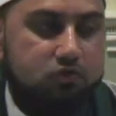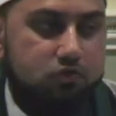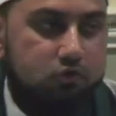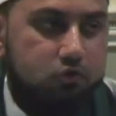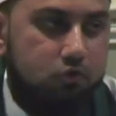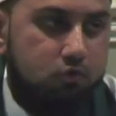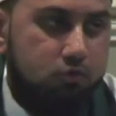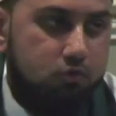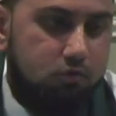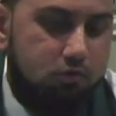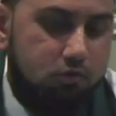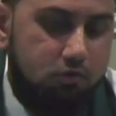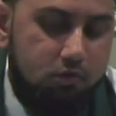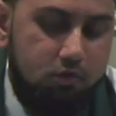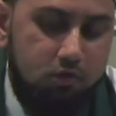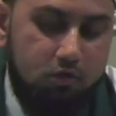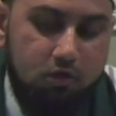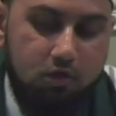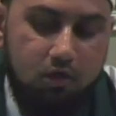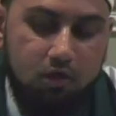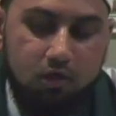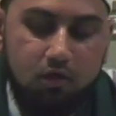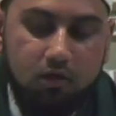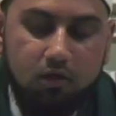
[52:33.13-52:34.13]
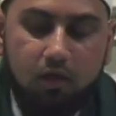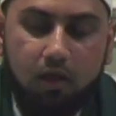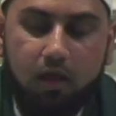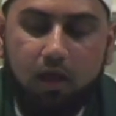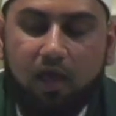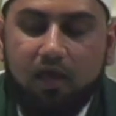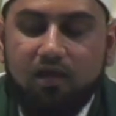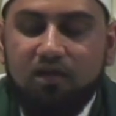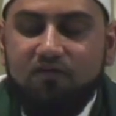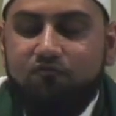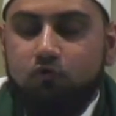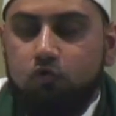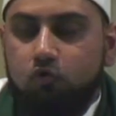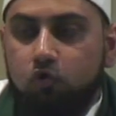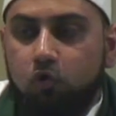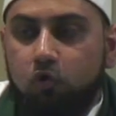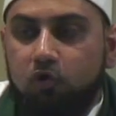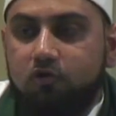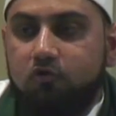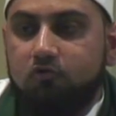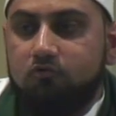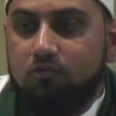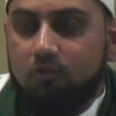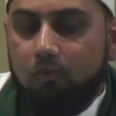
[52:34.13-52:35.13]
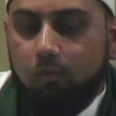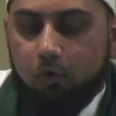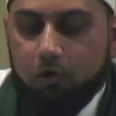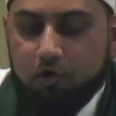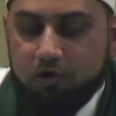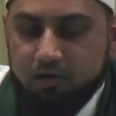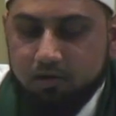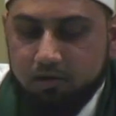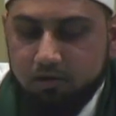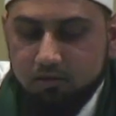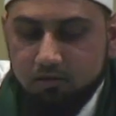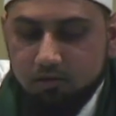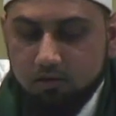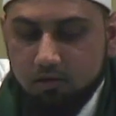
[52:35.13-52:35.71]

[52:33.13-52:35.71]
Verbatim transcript: do, and if you do it, you're rewarded.